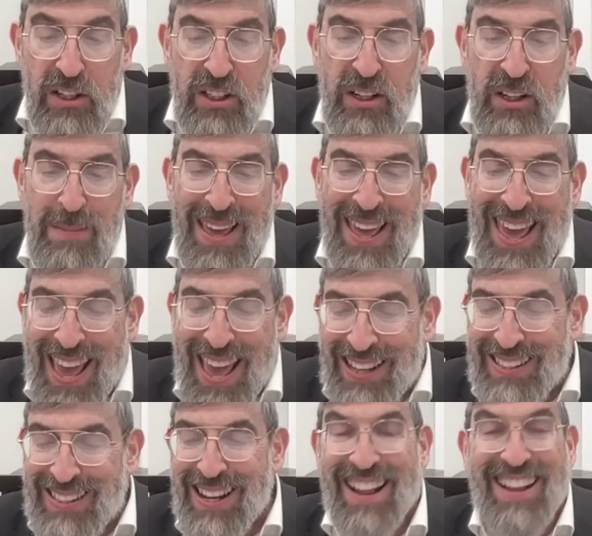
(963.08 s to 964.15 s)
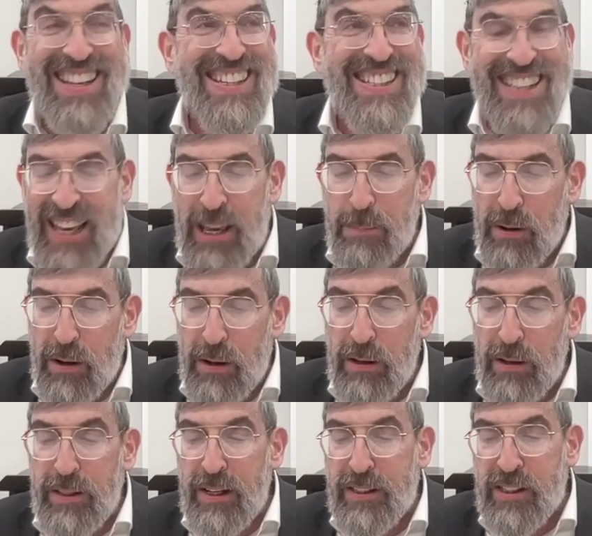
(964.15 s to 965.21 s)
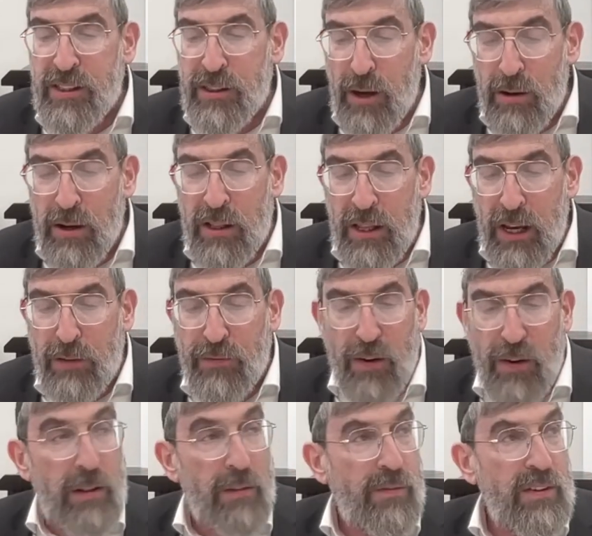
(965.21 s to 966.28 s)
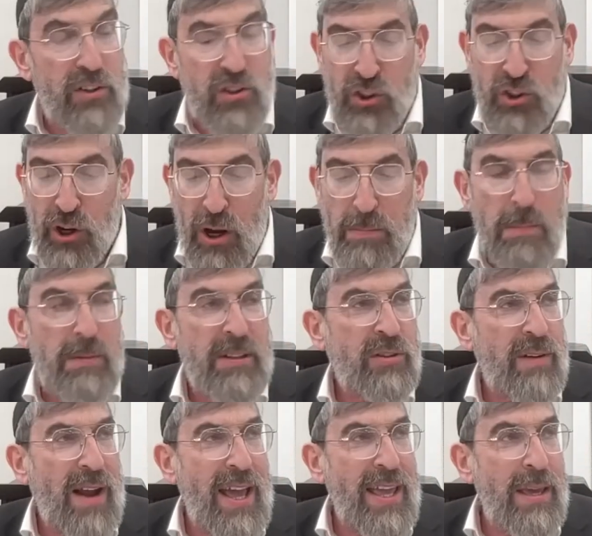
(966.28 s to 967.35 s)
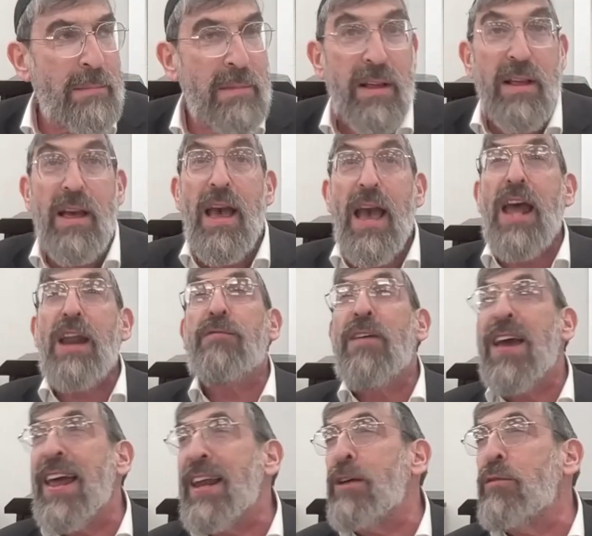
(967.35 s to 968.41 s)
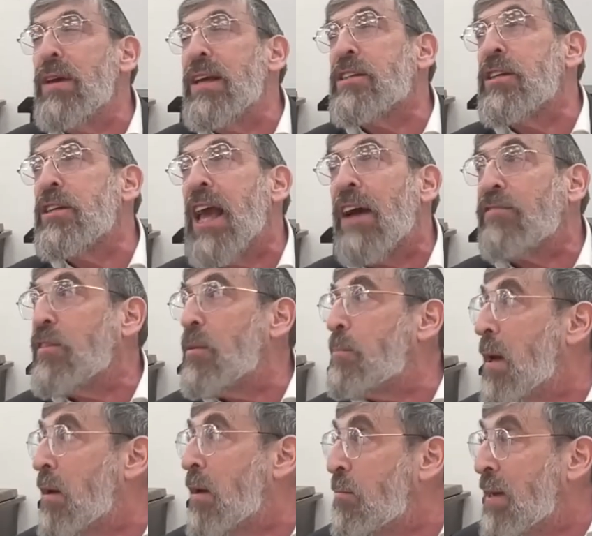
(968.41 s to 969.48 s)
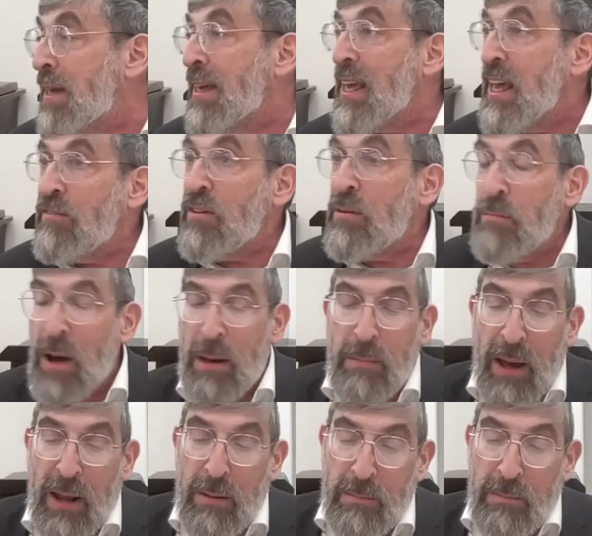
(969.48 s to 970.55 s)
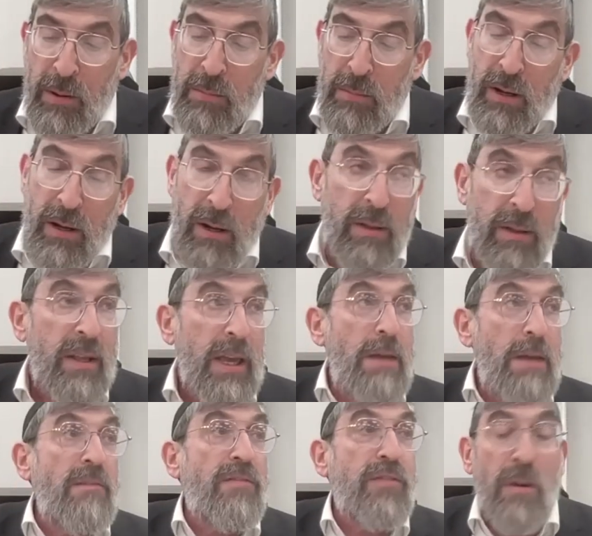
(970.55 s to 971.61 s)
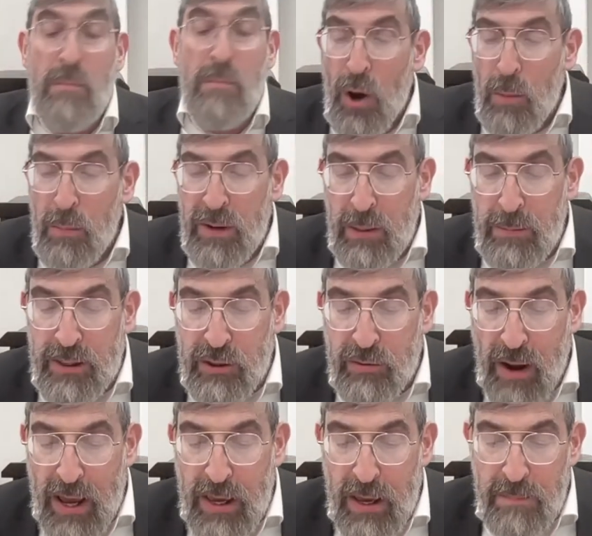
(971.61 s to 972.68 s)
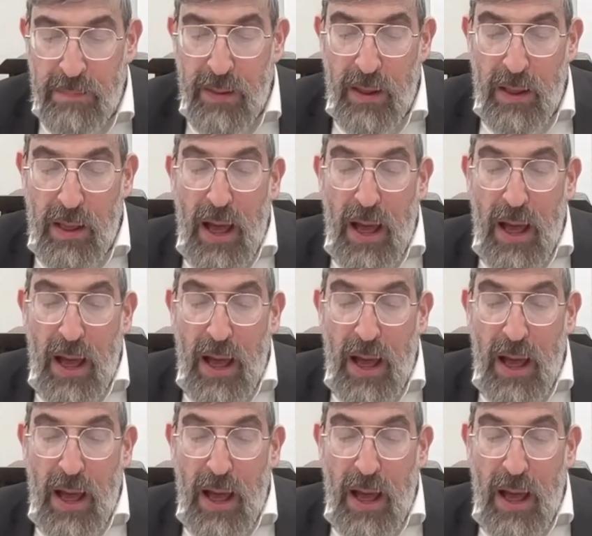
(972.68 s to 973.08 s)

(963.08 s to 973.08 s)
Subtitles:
Shemei eze siba titzdarich likvar lefi shlob in Mitzrayim. And if for any reason you have to bury me, even for a moment in Mitzrayim,